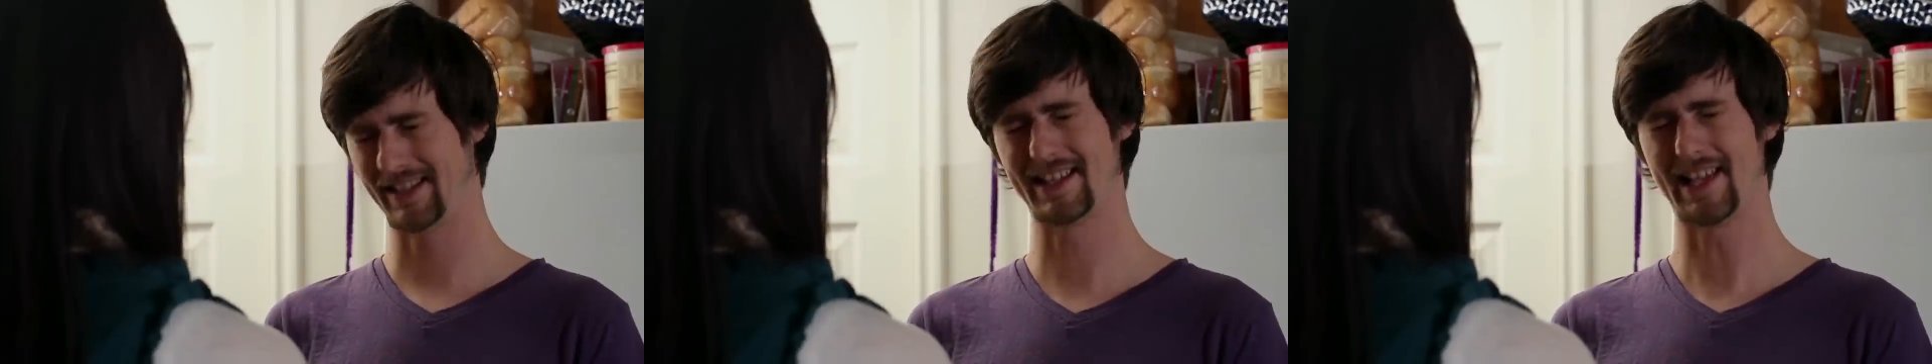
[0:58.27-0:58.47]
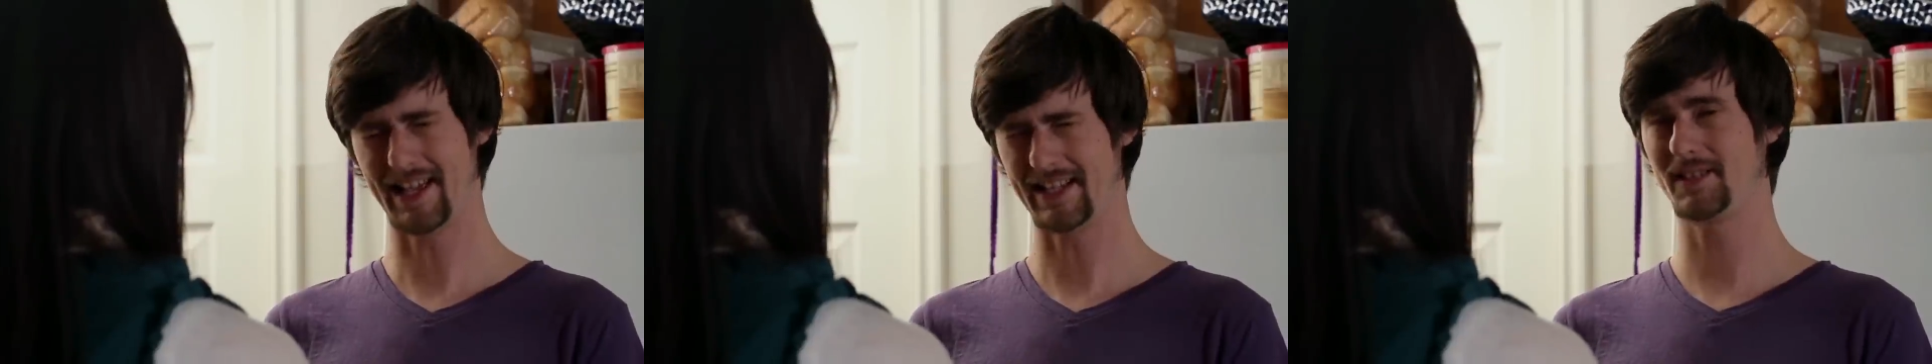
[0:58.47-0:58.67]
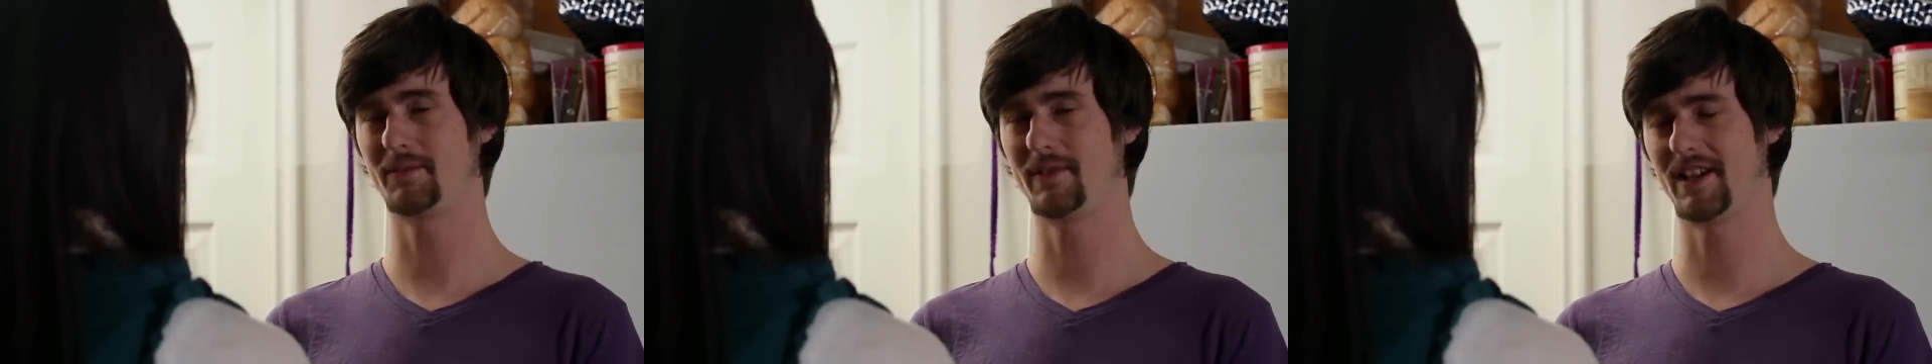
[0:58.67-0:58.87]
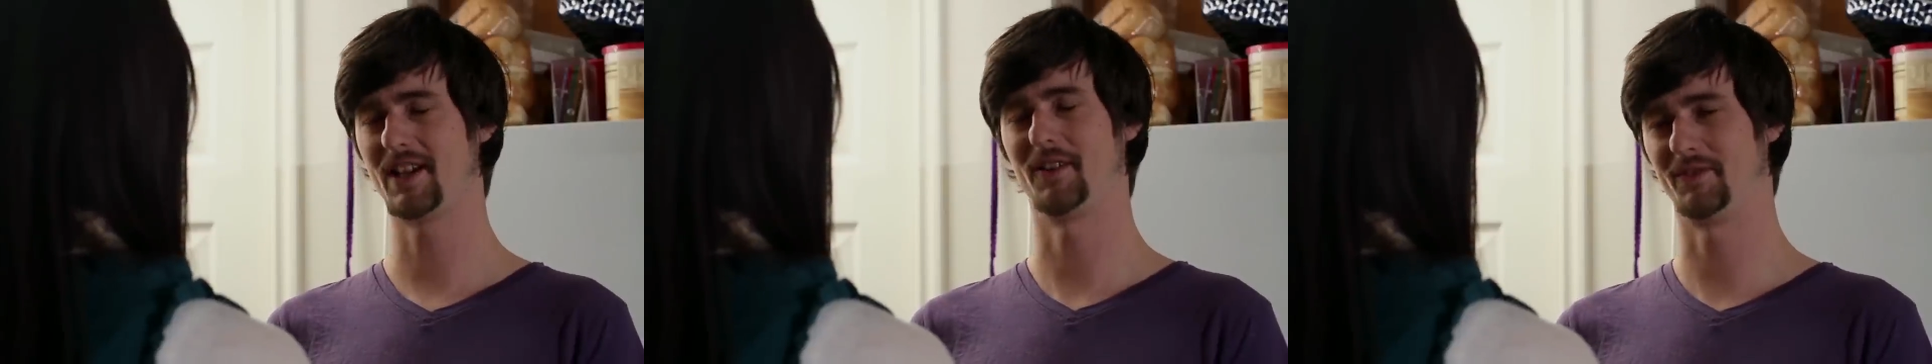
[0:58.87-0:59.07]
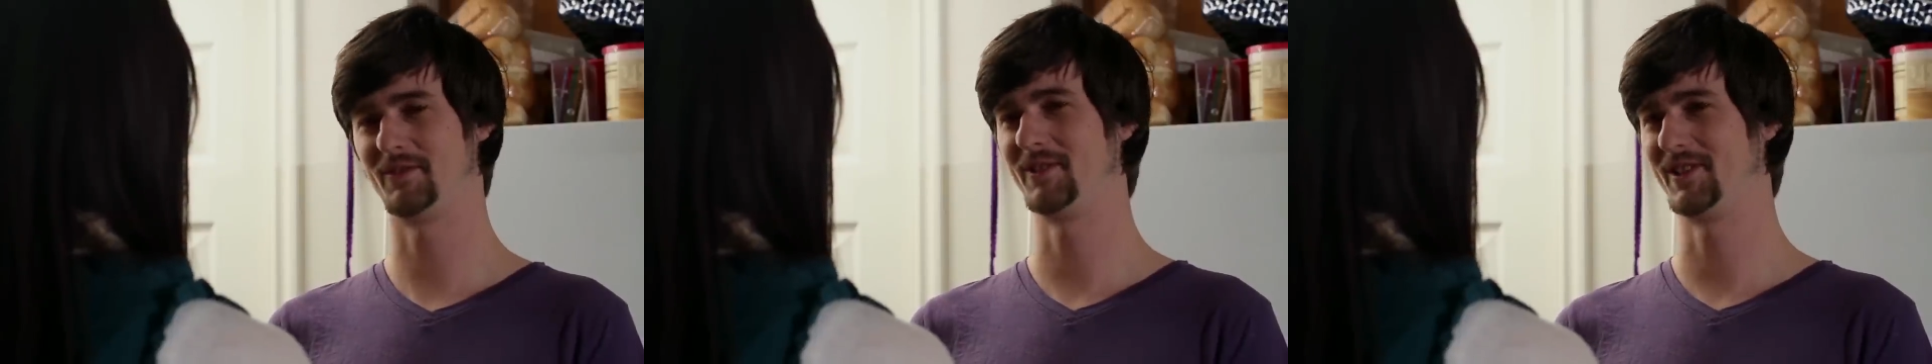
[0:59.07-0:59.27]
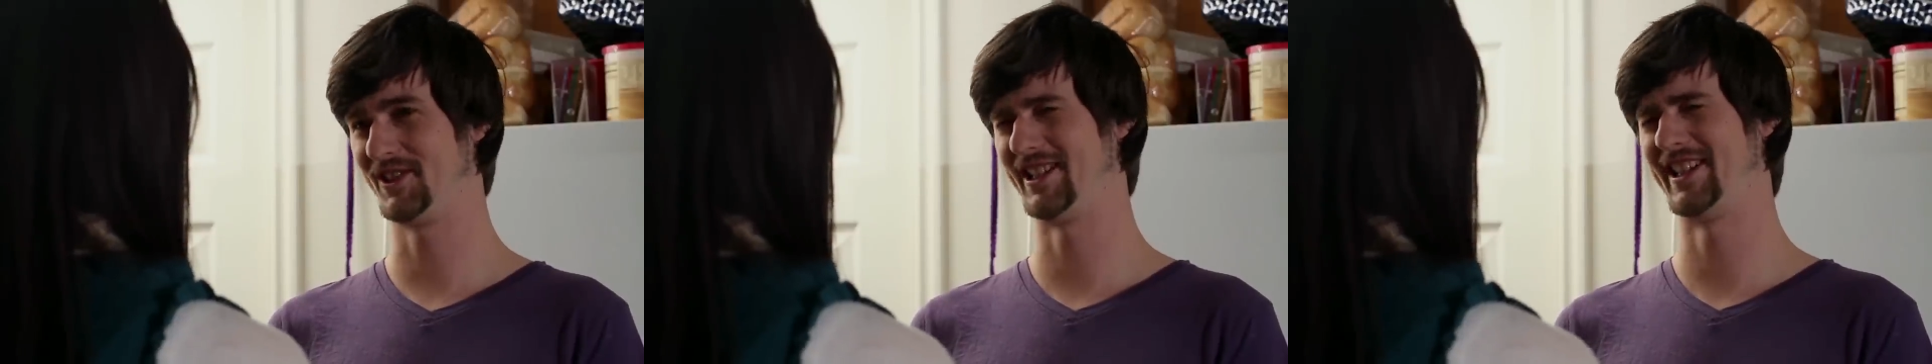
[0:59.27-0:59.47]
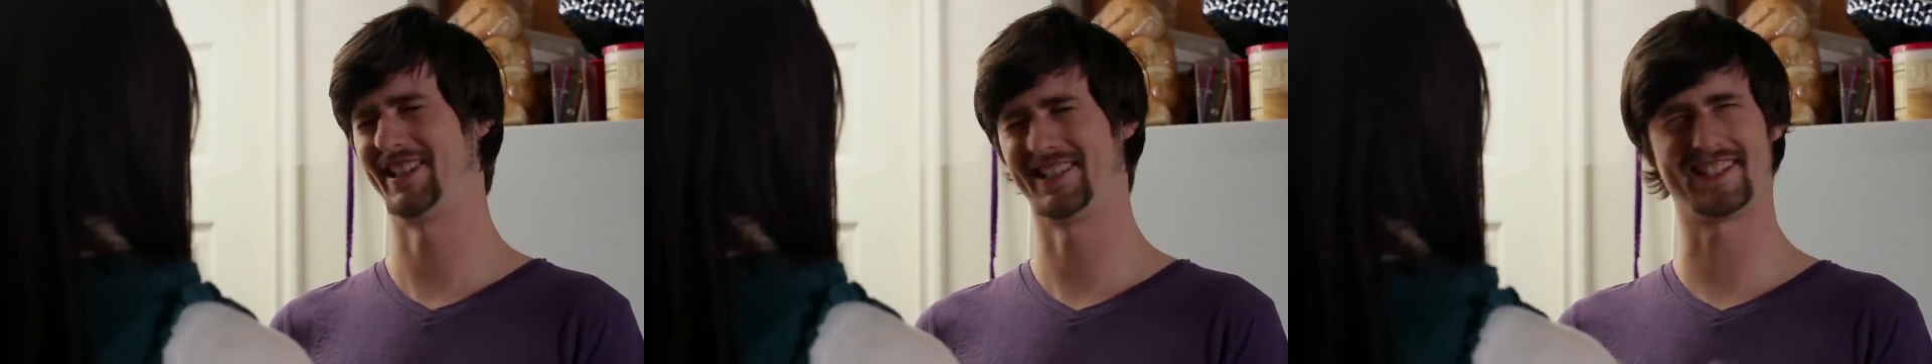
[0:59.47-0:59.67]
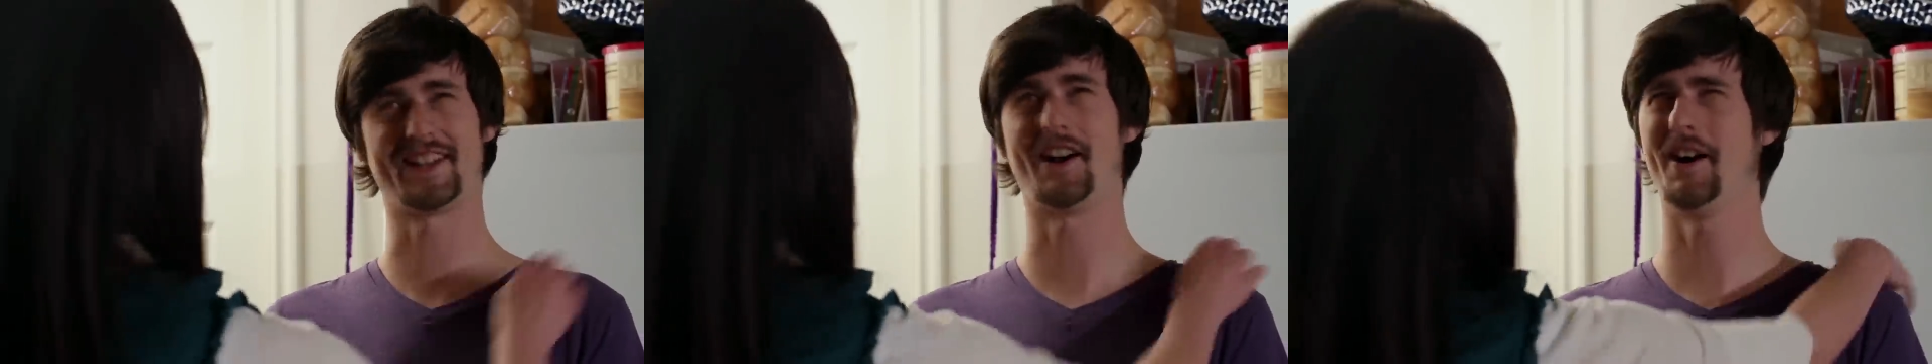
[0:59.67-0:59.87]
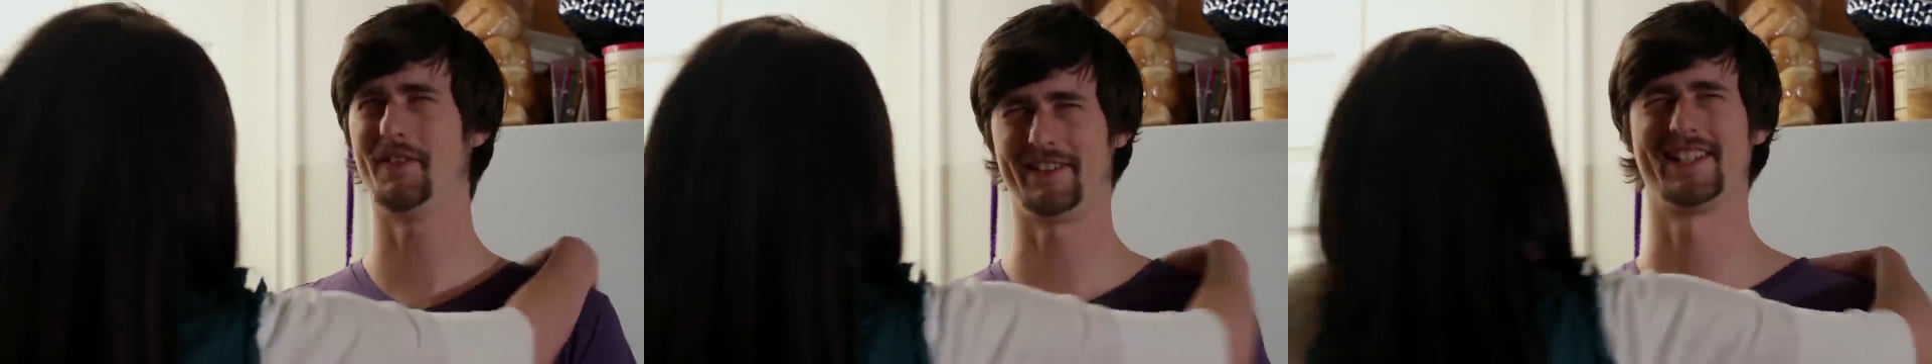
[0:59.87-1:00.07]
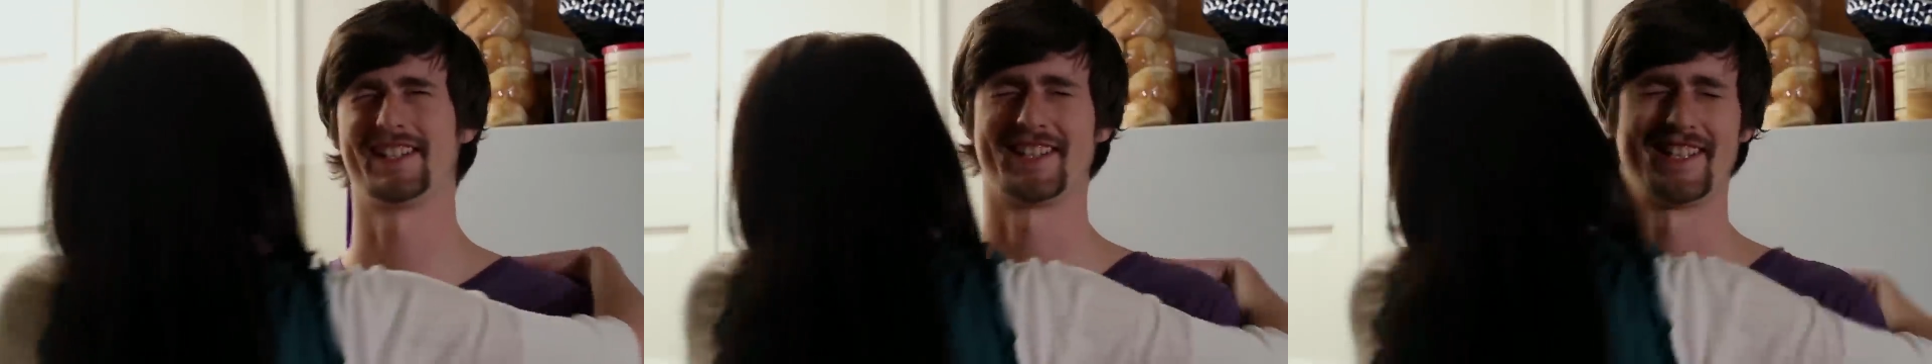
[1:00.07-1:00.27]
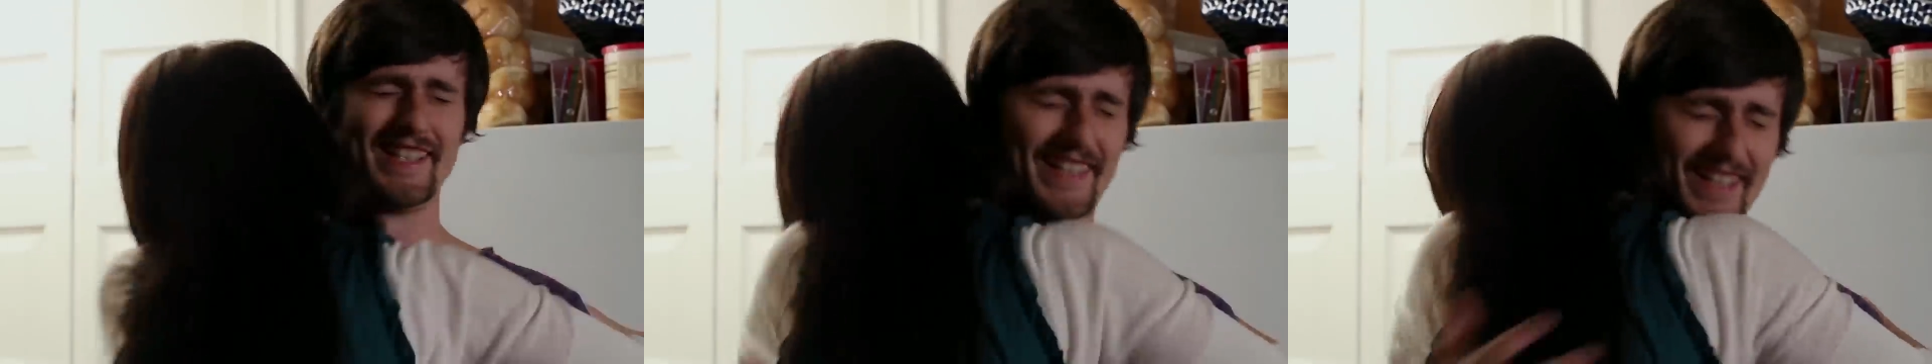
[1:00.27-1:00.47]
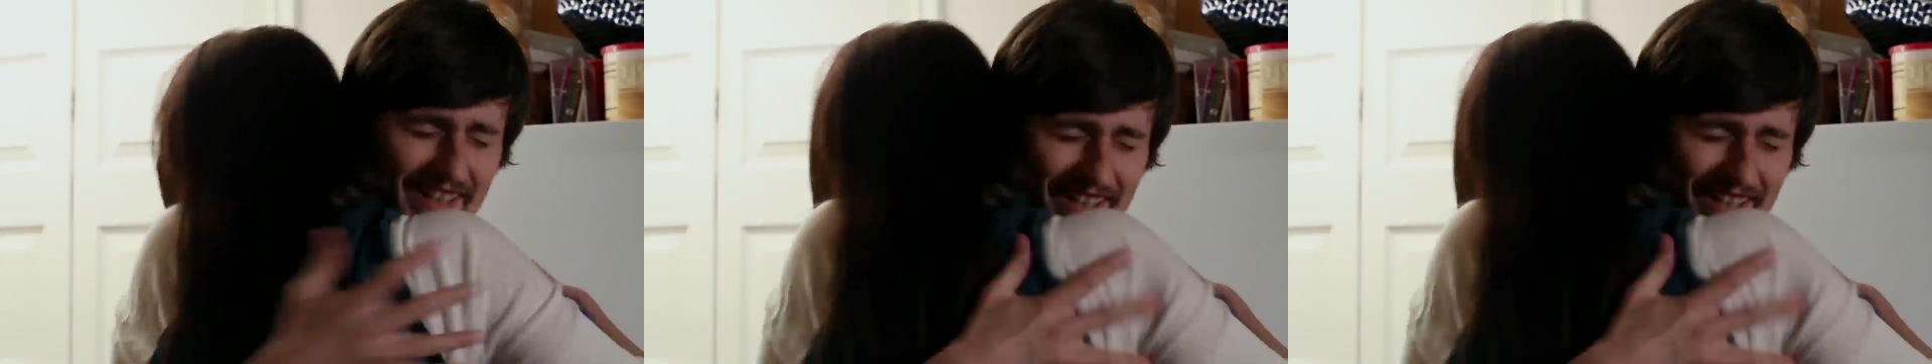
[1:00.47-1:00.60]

Yes, with help from Jesus.